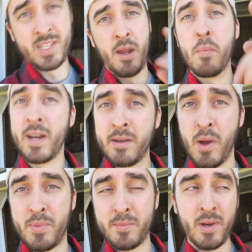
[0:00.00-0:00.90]
reason I'm bringing
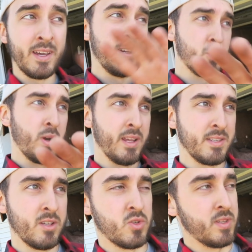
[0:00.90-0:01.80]
my pit bike, here's where it
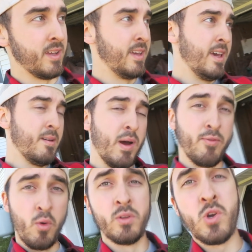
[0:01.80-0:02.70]
gets interesting. My
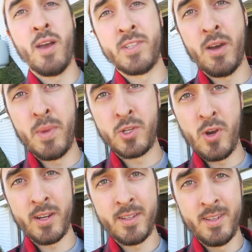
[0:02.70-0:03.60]
four-wheel drive is out in my
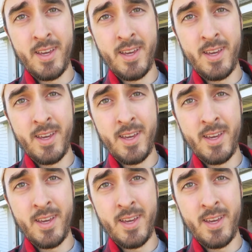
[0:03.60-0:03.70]
truck.